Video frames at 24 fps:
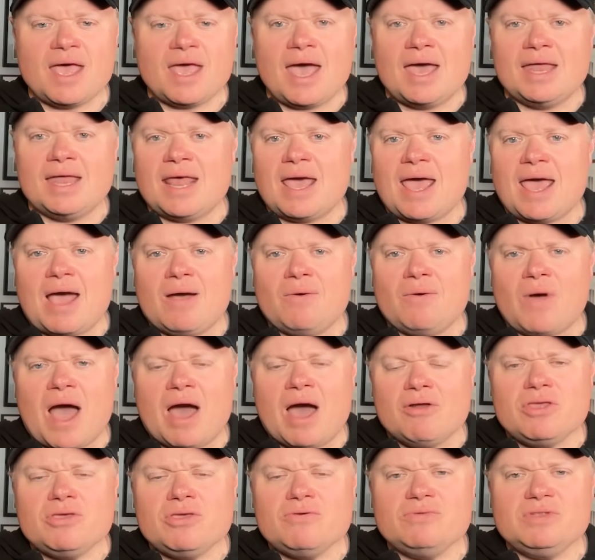And
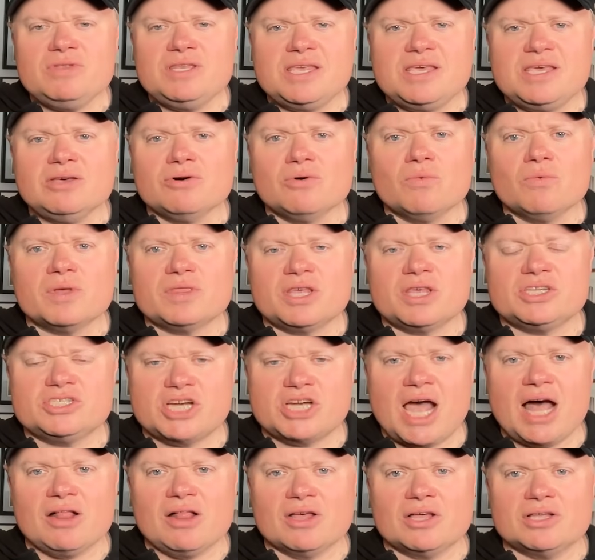how do you deal with the
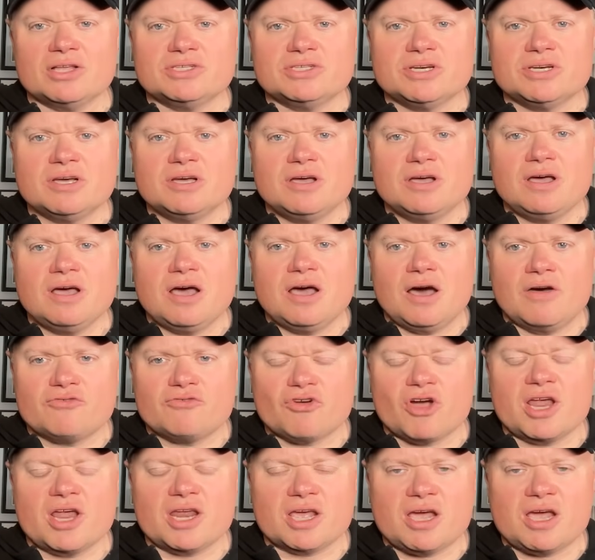challenge of
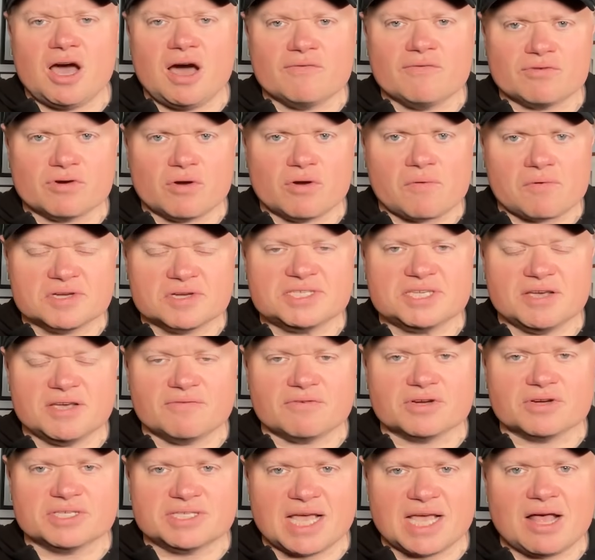trying to cover a
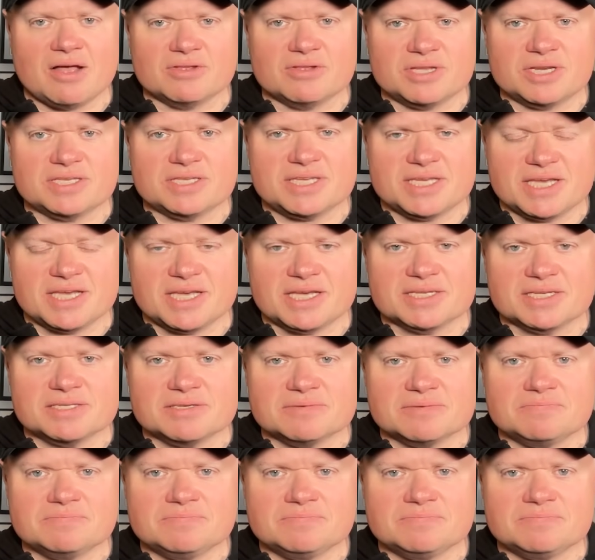receiver as talented as he is?